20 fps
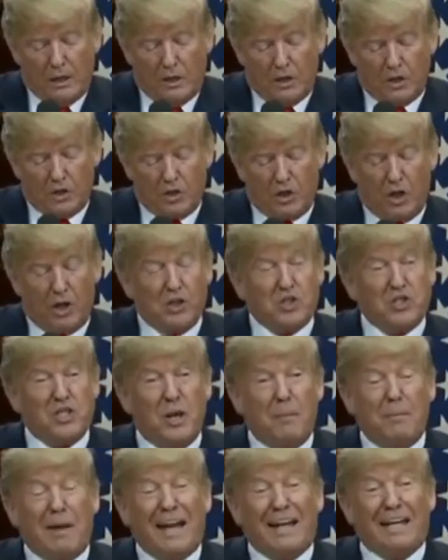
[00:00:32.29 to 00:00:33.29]
discussed
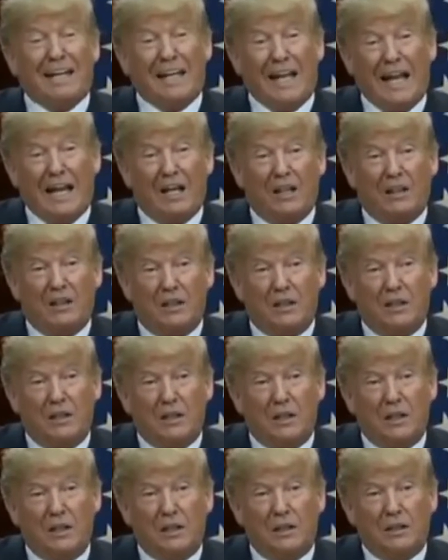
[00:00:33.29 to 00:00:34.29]
them at length
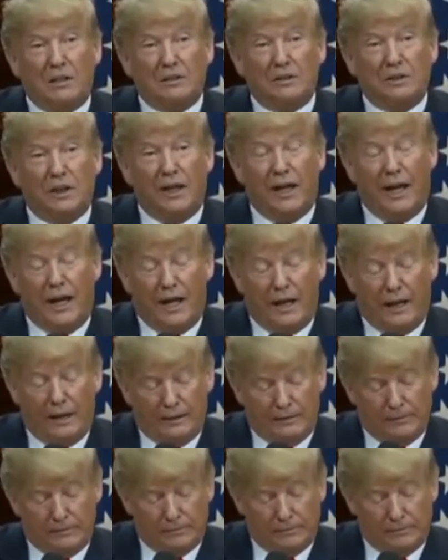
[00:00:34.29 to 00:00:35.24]
today.